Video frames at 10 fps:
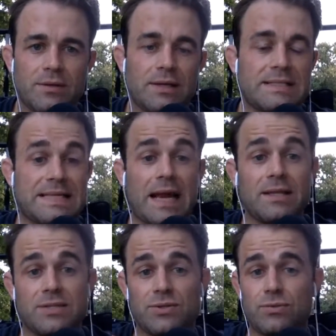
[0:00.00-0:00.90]
I
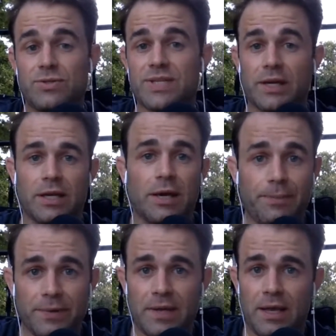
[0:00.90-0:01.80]
decided to suck it
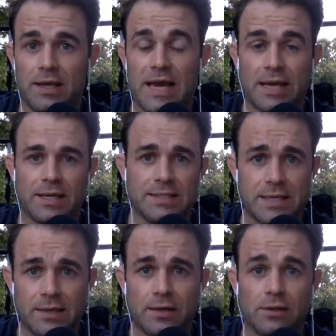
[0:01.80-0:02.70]
up and not get a
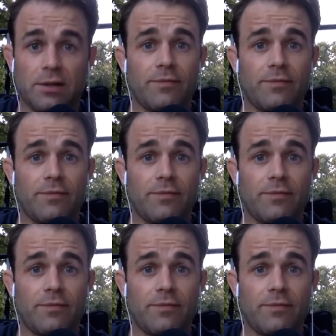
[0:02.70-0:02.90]
data card,